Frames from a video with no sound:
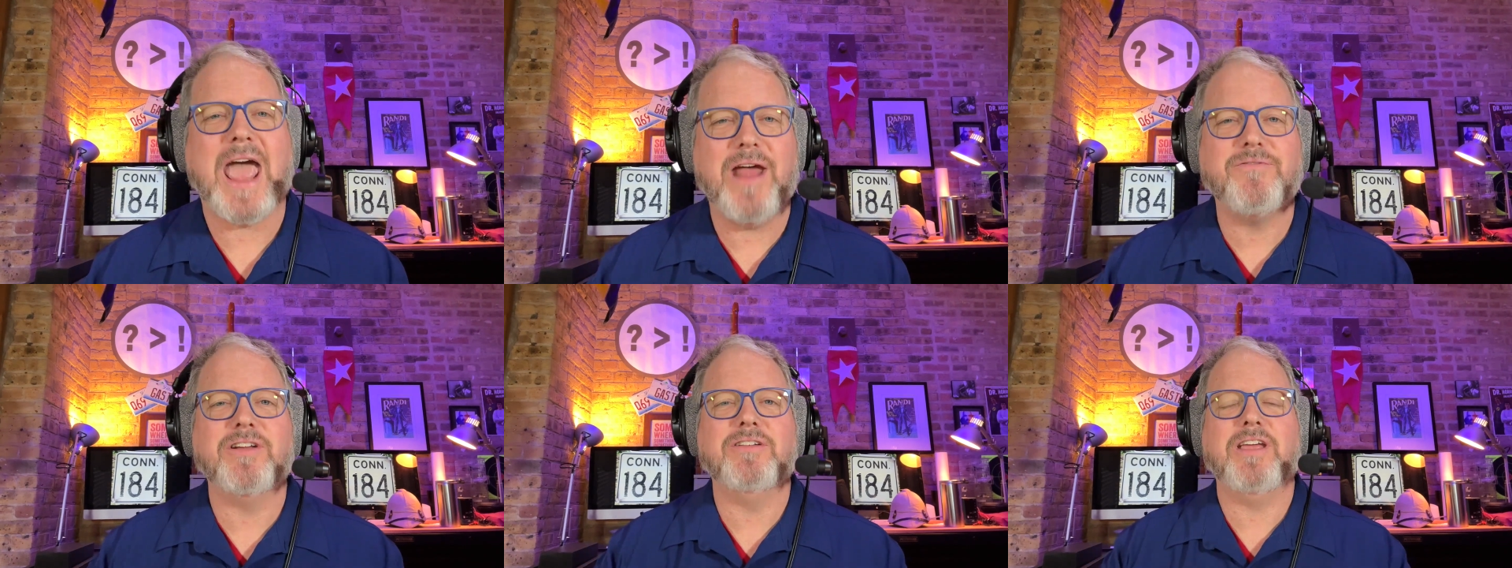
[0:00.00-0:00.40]

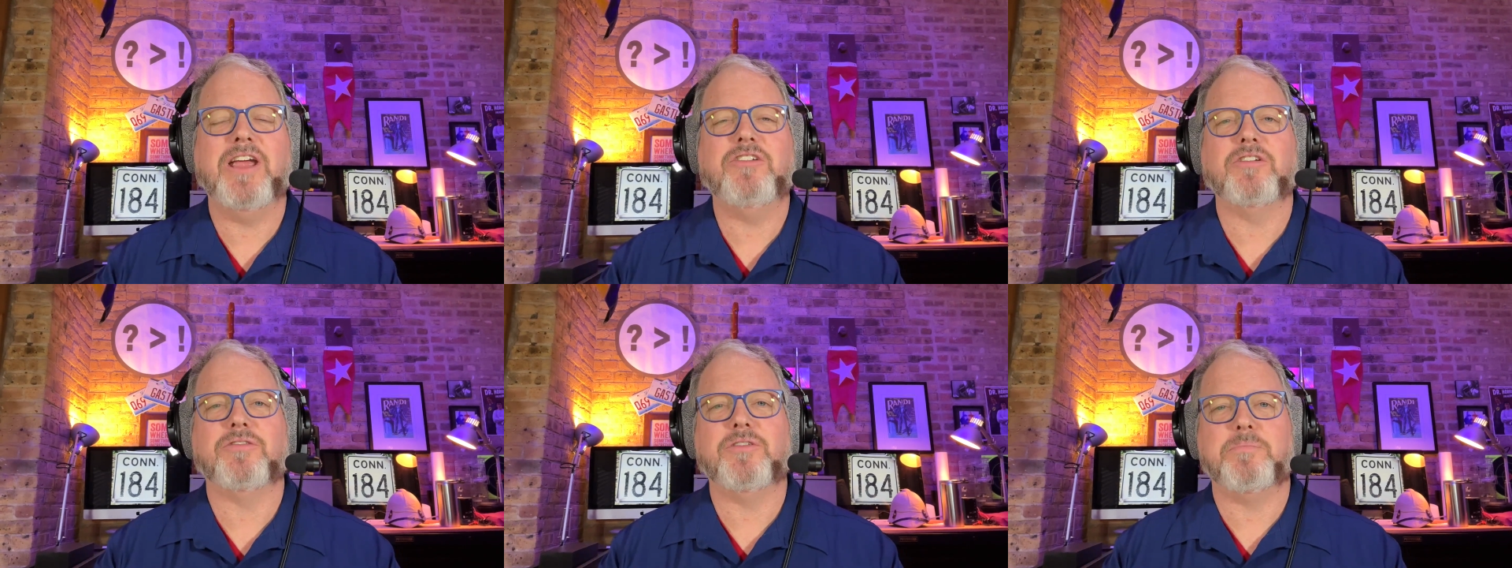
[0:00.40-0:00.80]

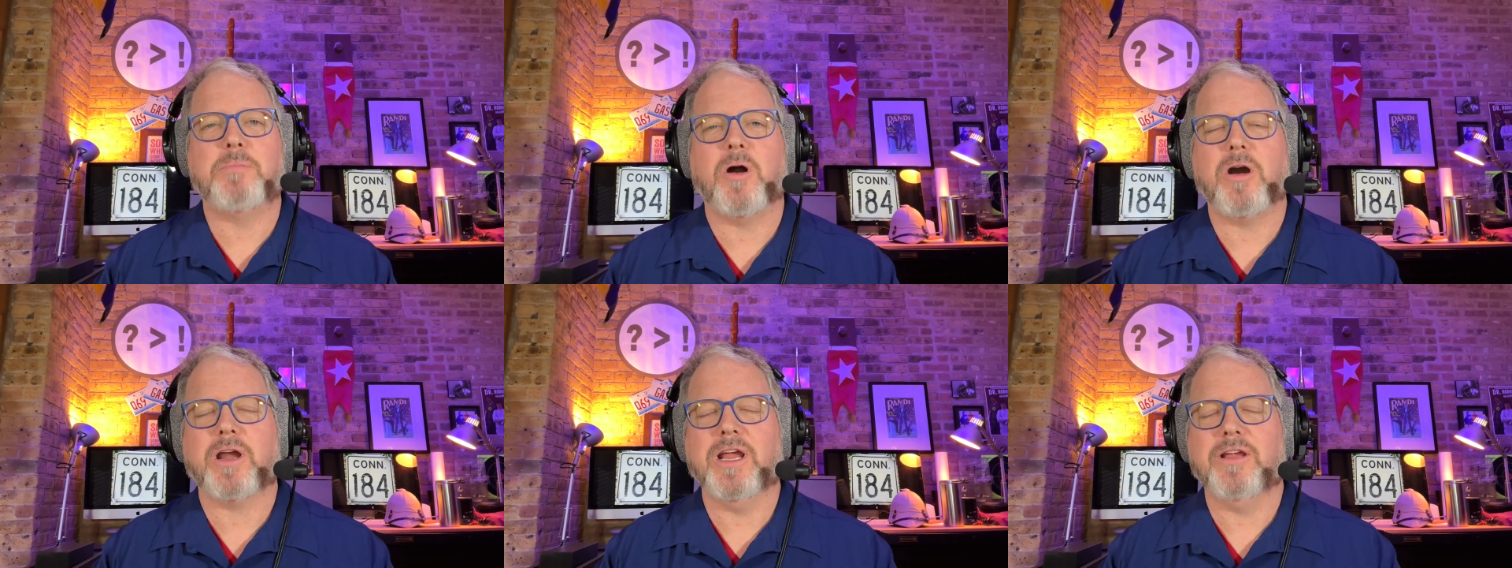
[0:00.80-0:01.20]
advantageous for
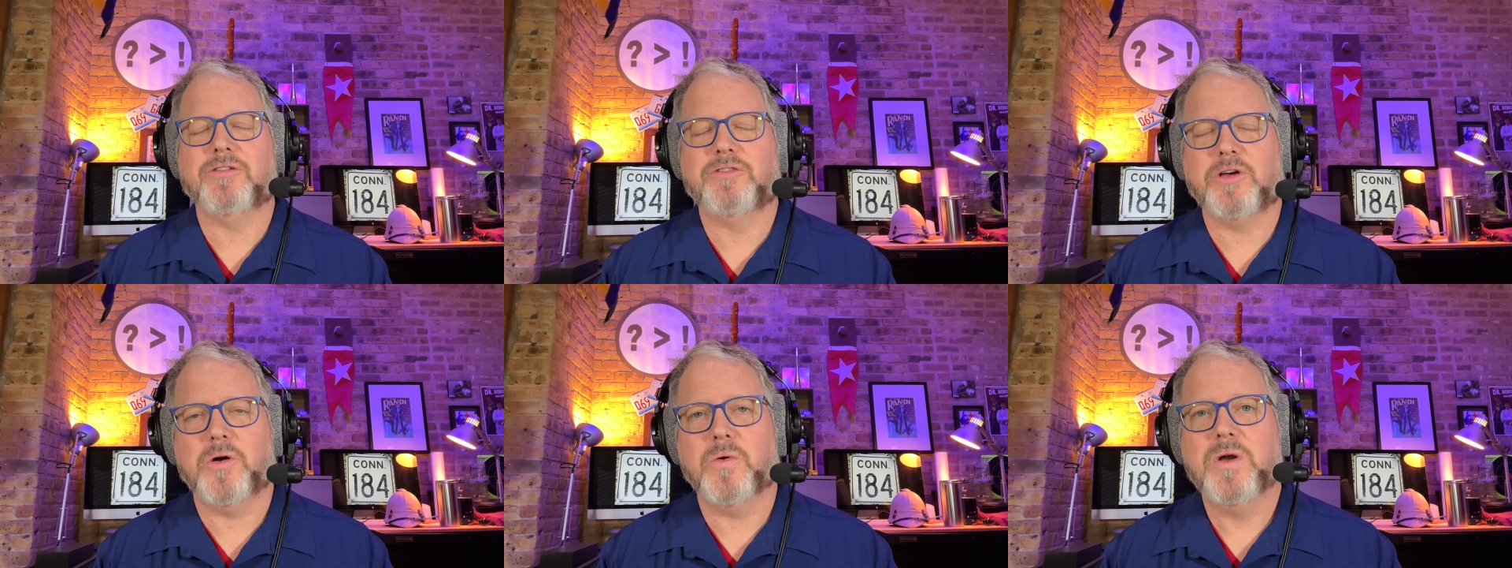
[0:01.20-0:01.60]
parking,
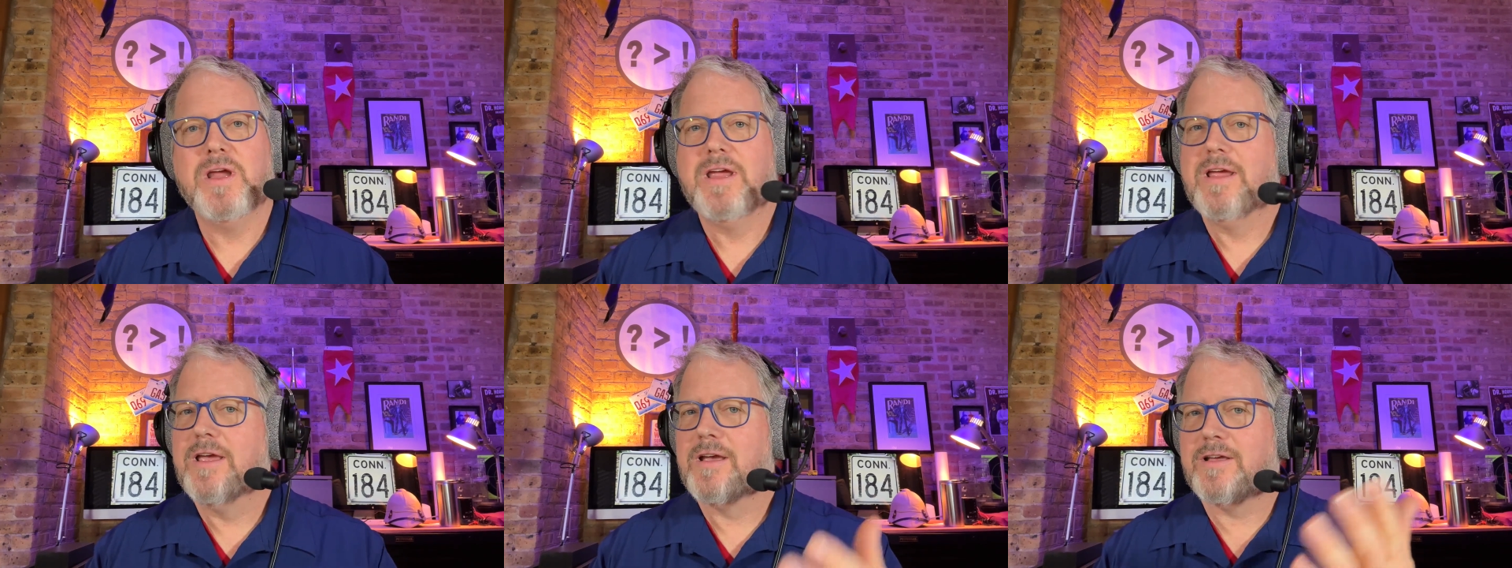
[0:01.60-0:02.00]
so
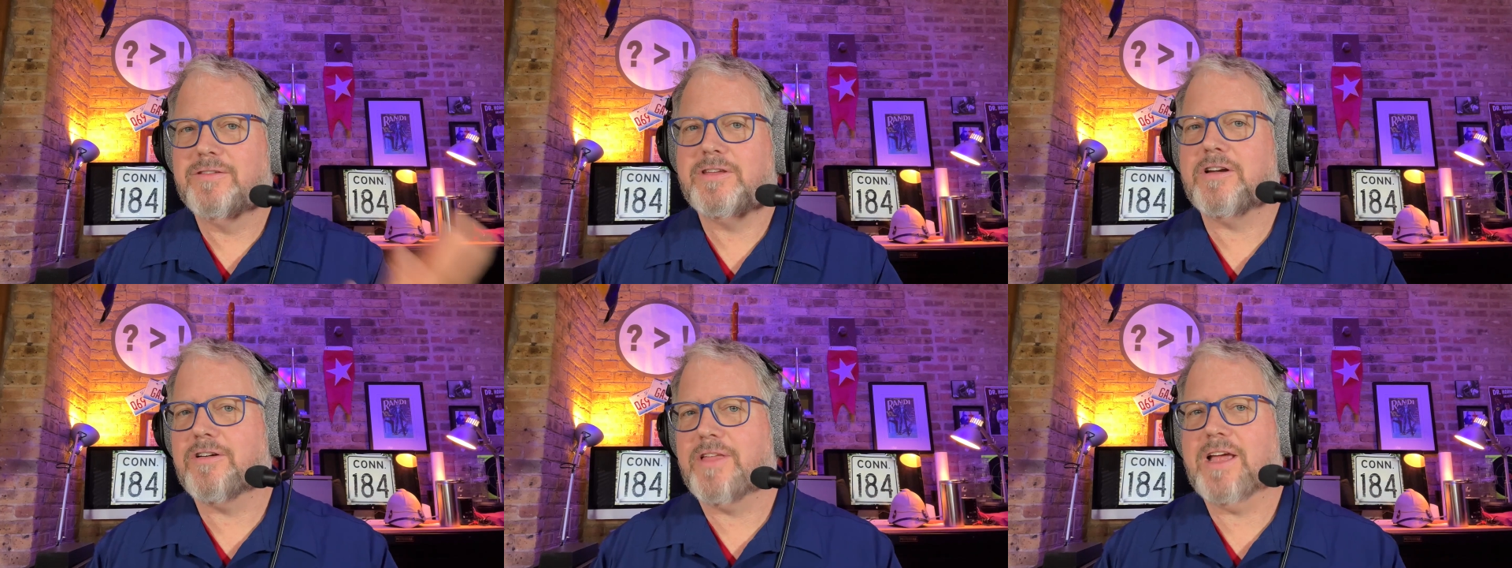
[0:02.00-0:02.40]

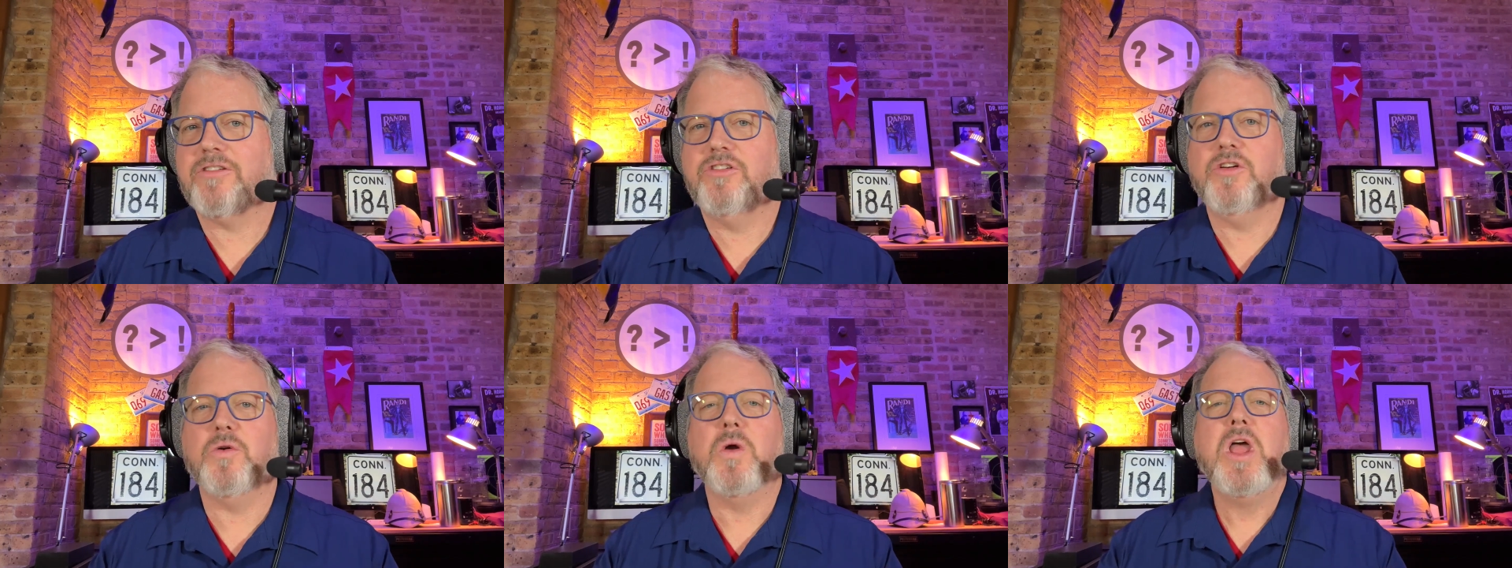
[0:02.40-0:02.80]
consider that
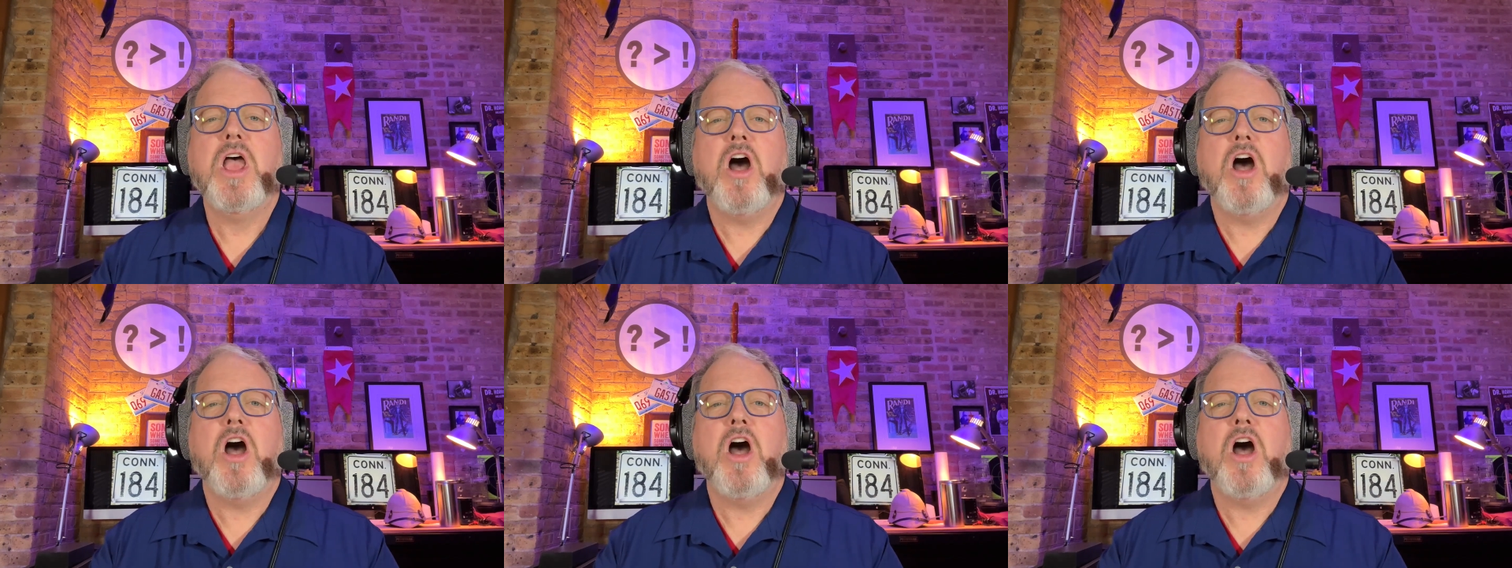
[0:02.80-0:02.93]
too.